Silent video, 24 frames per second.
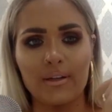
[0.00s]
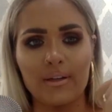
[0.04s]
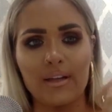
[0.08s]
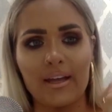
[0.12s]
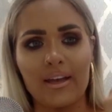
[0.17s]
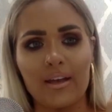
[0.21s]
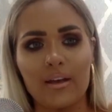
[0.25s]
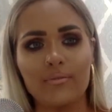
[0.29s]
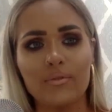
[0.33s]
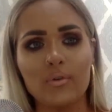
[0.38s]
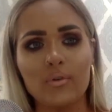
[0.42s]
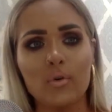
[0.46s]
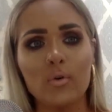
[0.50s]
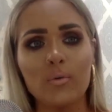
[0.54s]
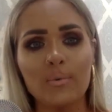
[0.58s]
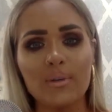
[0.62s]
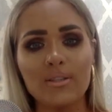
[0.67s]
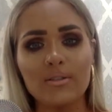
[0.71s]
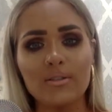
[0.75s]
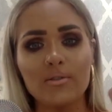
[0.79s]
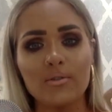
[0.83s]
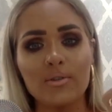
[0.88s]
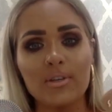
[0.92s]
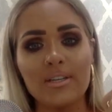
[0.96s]
Like, I've got all my
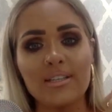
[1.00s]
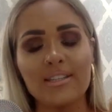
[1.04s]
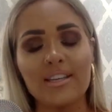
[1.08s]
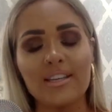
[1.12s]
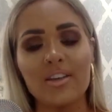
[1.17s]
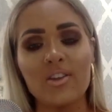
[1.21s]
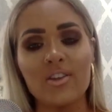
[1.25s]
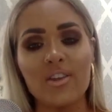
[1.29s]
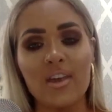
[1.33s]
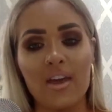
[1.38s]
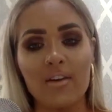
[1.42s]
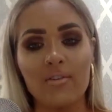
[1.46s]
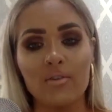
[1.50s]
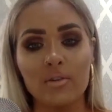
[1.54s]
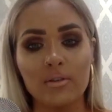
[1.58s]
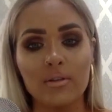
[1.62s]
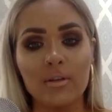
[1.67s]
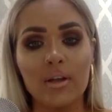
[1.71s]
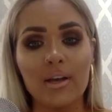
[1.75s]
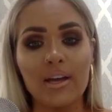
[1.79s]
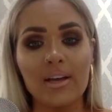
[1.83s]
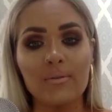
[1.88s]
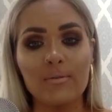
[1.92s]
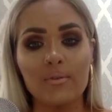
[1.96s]
stories that I share
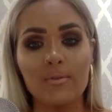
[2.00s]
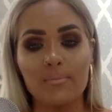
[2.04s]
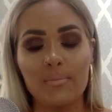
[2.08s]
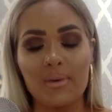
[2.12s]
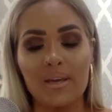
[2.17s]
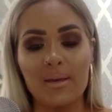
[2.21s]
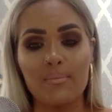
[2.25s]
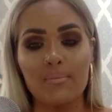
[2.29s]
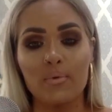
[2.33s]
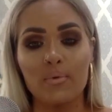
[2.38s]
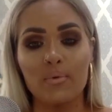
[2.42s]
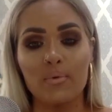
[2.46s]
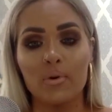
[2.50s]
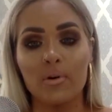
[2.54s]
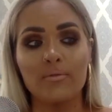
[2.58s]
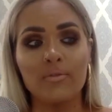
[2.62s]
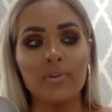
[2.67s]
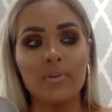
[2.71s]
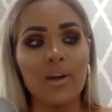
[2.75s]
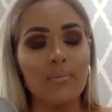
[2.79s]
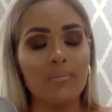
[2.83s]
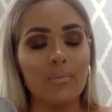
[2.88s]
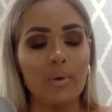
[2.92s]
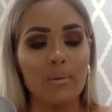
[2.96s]
online with people.
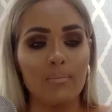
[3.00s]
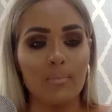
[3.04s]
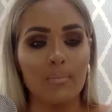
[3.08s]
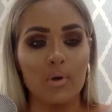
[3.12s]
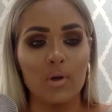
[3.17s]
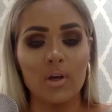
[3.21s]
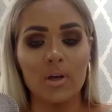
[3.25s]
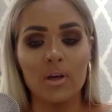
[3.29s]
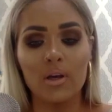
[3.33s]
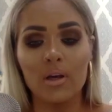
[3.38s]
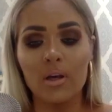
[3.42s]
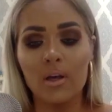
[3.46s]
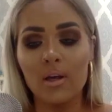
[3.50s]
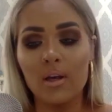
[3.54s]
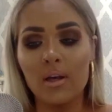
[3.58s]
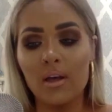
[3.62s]
I've written my book.